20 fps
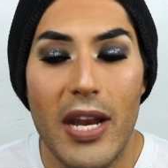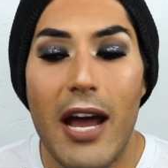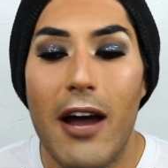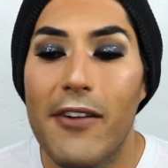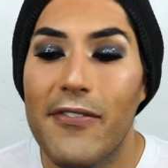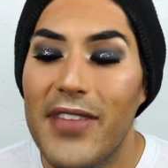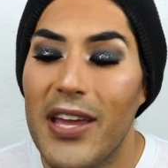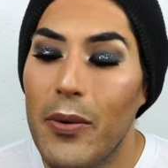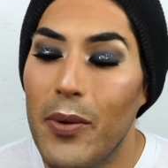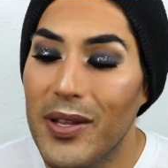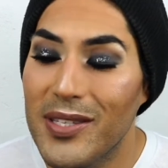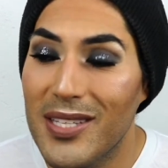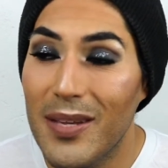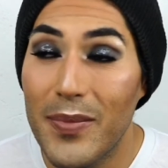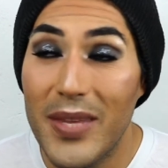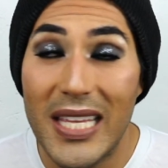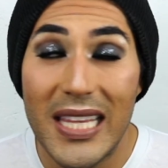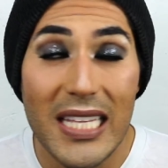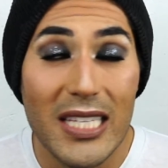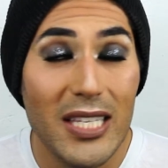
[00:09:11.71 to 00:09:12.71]
Now, if they want
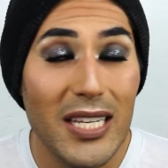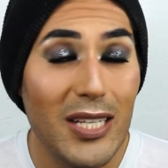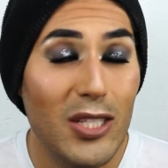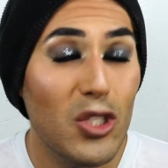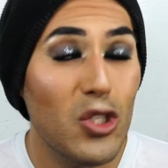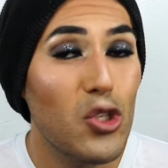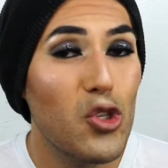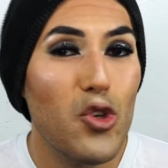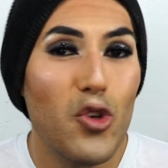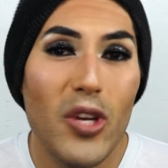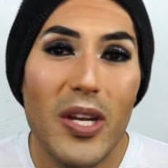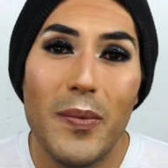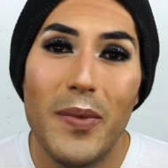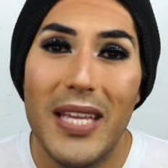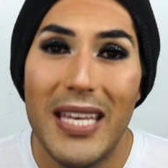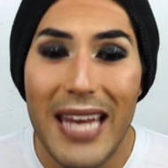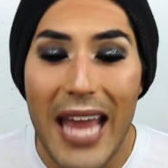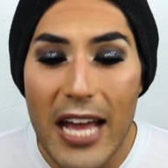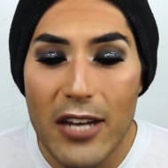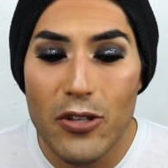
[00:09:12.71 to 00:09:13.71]
something that's
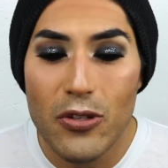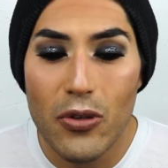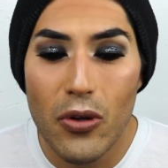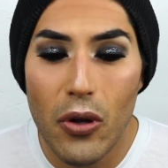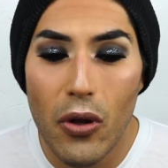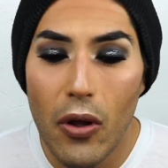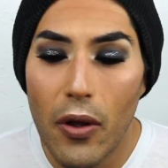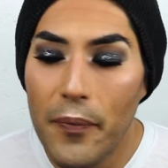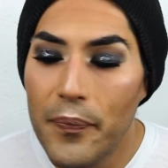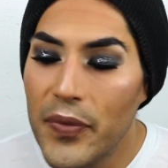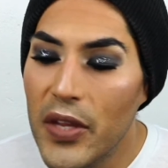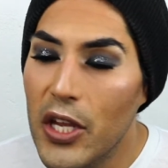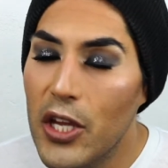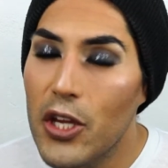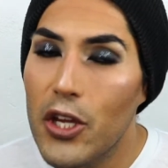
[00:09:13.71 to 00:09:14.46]
extremely natural,